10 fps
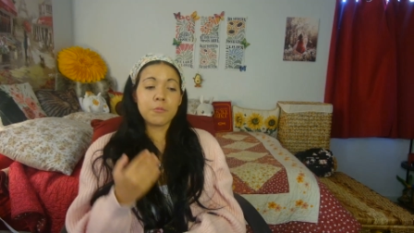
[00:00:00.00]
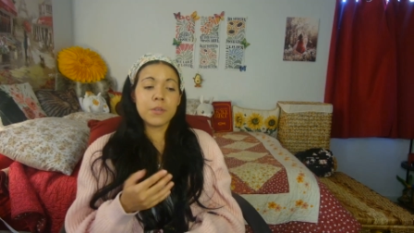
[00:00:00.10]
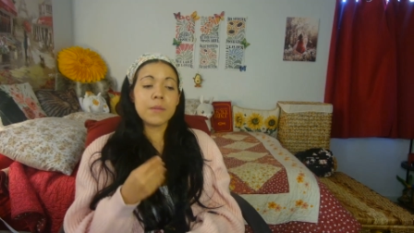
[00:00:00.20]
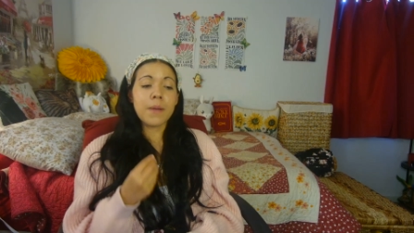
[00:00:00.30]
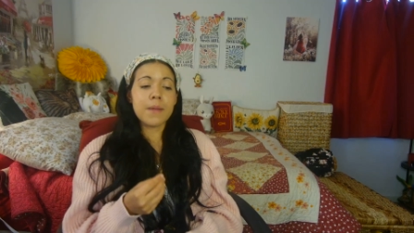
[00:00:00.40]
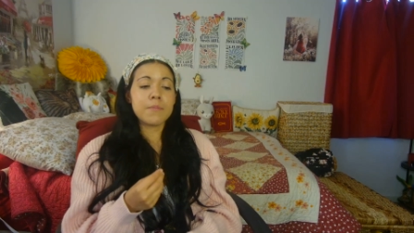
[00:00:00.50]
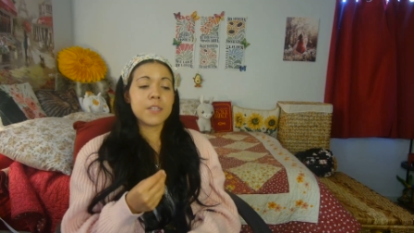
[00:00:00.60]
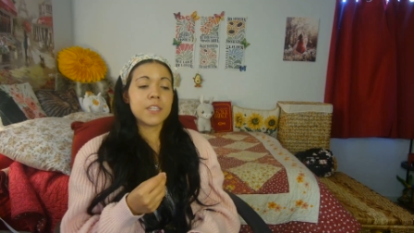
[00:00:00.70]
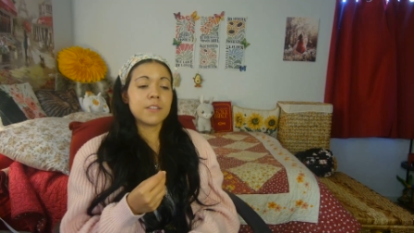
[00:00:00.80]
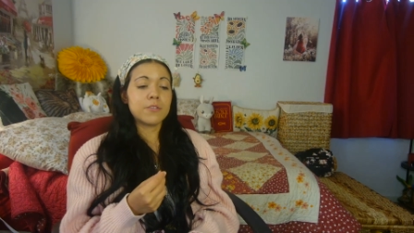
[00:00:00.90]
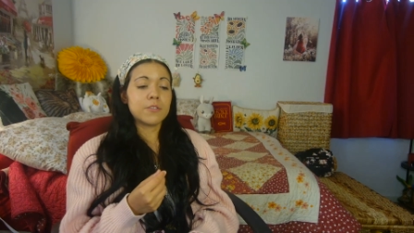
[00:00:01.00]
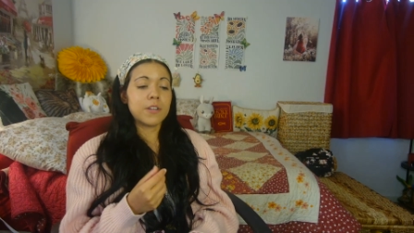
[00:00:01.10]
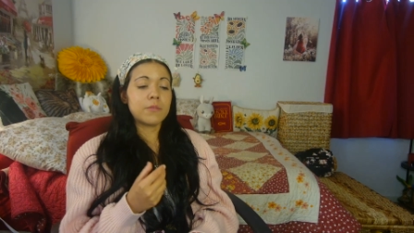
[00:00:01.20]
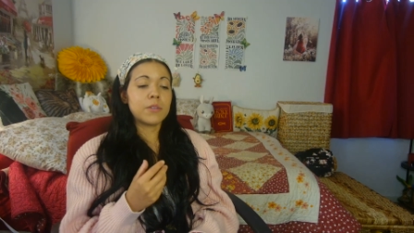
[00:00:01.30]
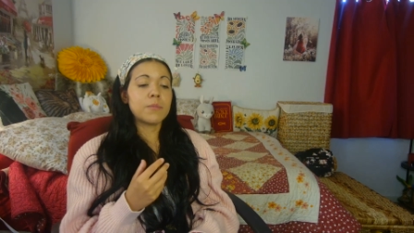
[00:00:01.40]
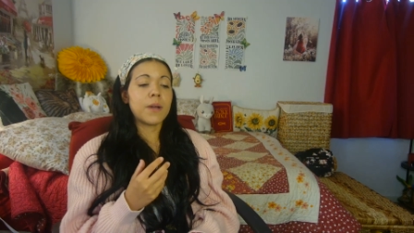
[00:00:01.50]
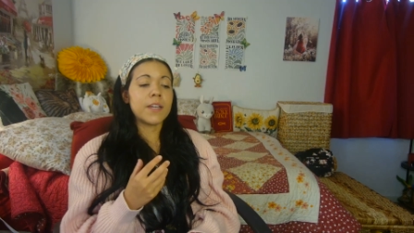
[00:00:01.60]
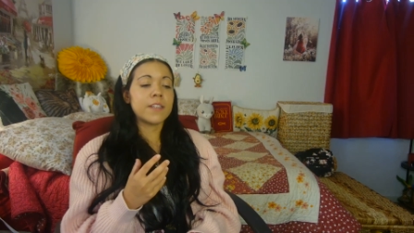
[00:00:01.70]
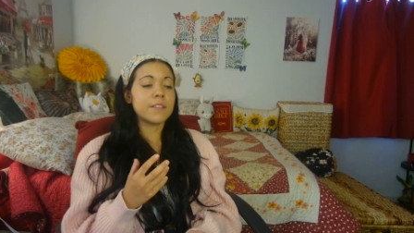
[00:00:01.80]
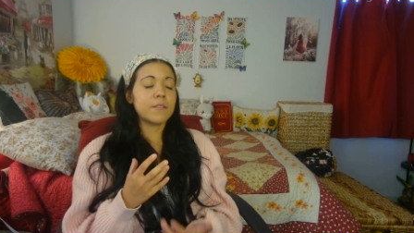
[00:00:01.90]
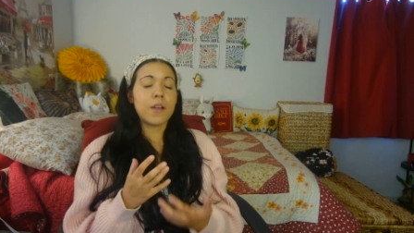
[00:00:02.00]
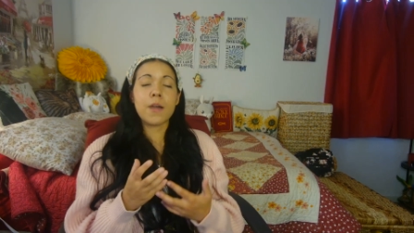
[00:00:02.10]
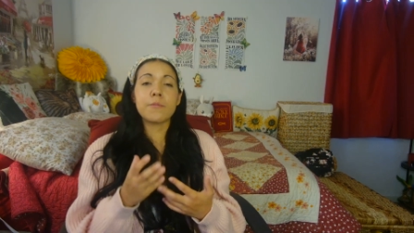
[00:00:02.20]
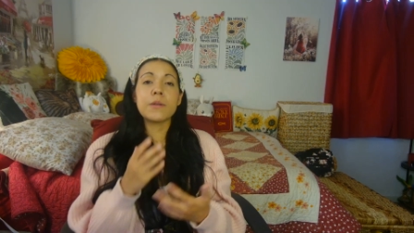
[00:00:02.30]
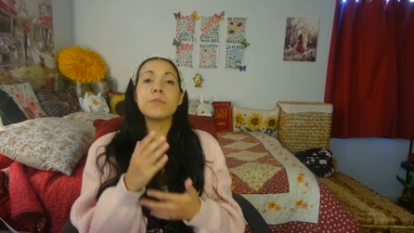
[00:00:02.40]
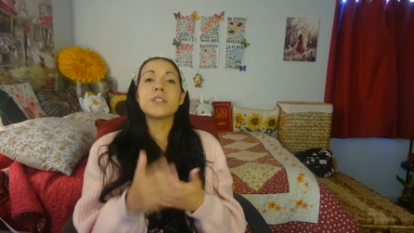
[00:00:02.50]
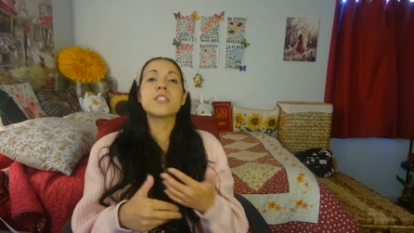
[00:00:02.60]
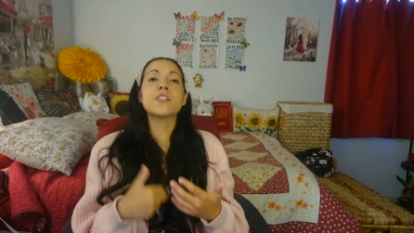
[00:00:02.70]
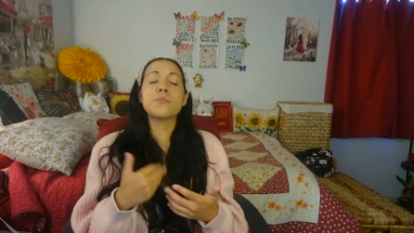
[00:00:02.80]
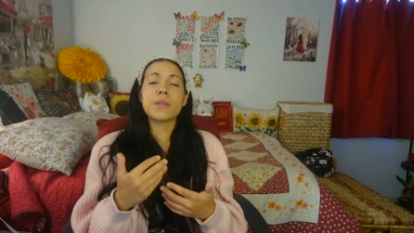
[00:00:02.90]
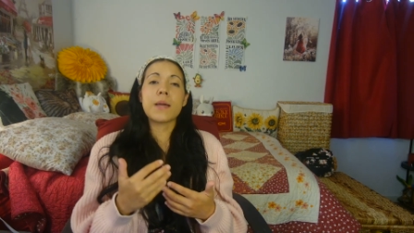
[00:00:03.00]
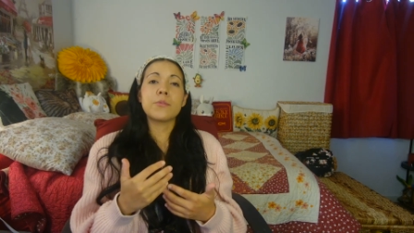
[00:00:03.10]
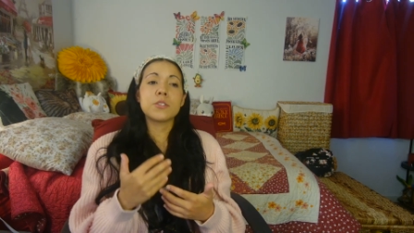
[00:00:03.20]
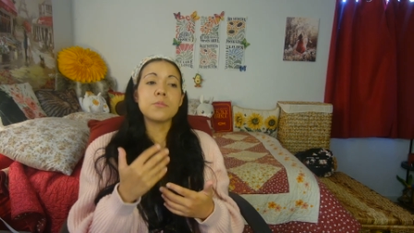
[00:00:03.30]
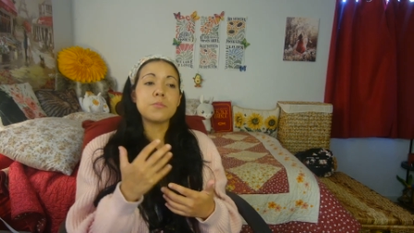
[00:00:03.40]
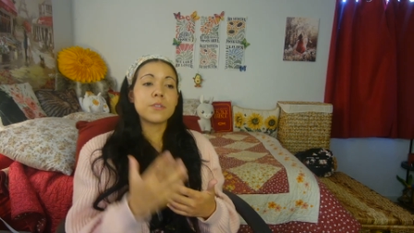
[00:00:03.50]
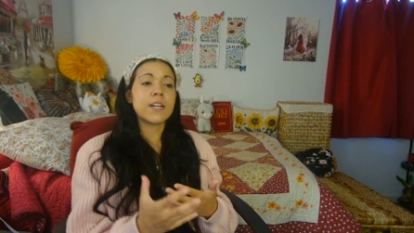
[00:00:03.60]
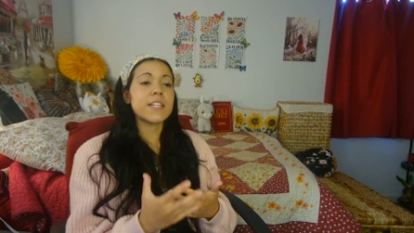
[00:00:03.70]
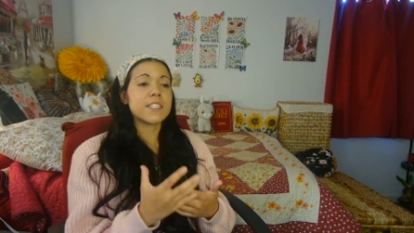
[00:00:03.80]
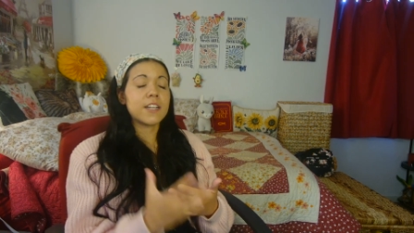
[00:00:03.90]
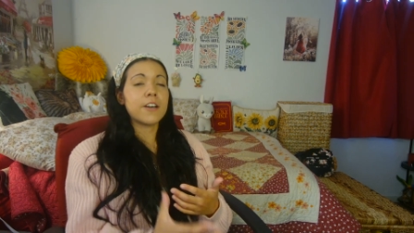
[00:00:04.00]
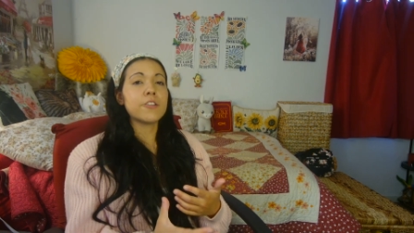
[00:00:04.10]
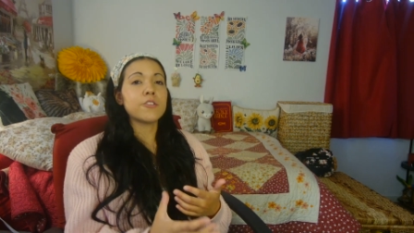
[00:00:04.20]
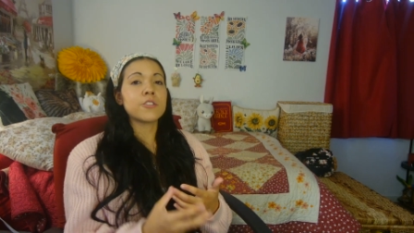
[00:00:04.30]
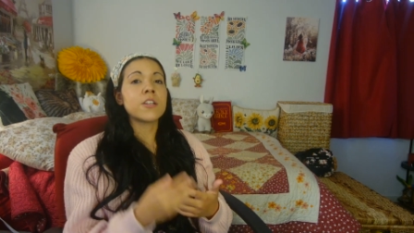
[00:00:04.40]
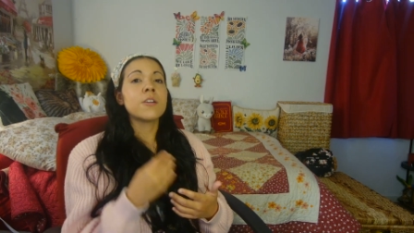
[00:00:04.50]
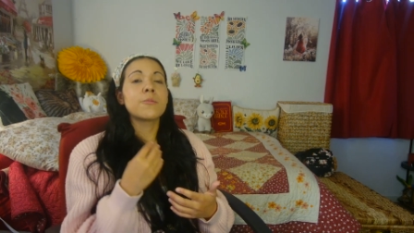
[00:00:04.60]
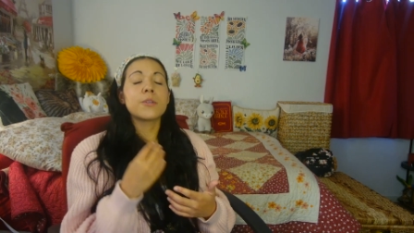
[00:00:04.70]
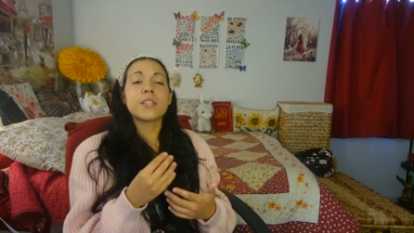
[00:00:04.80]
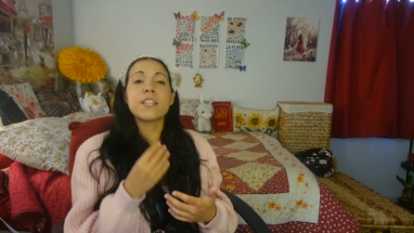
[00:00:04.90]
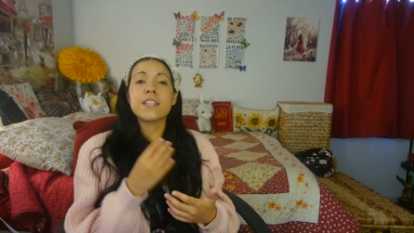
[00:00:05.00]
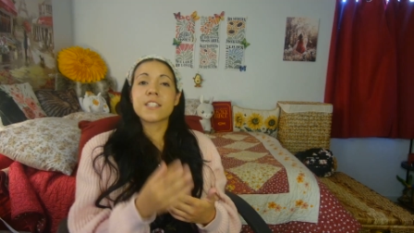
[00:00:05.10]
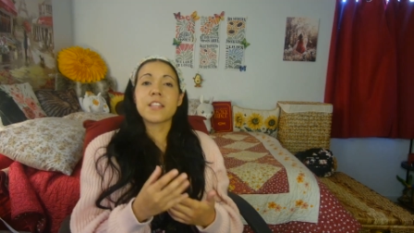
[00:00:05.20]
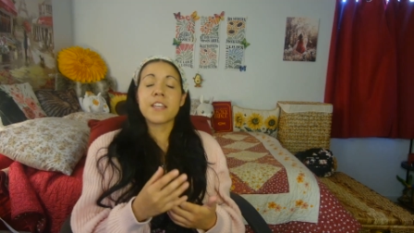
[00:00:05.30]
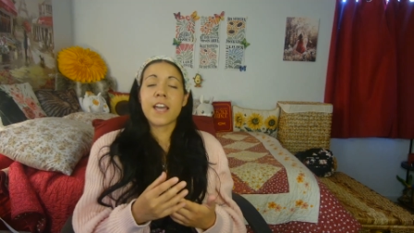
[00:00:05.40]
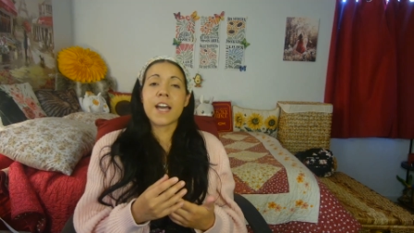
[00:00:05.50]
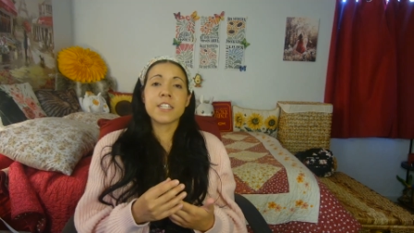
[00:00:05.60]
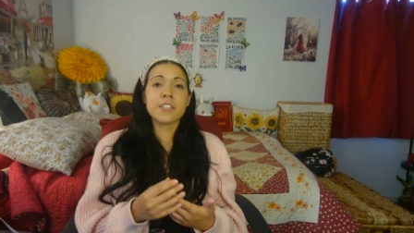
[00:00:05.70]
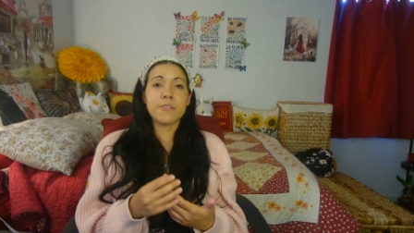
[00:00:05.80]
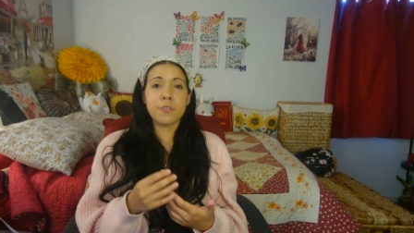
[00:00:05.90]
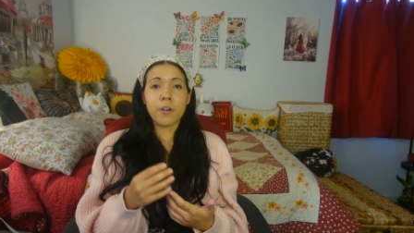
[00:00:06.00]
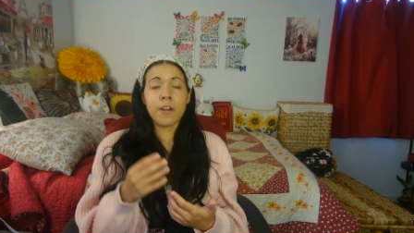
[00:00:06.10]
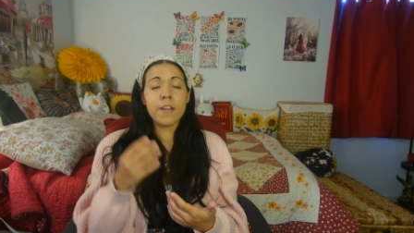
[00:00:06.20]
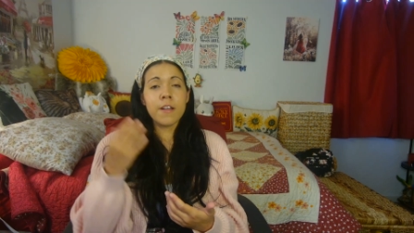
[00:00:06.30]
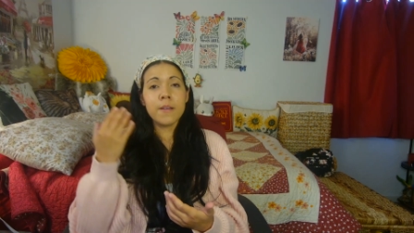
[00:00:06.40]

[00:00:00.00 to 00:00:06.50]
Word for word: We might be evil and we might, and we would still be able to bless others with things that they ask for.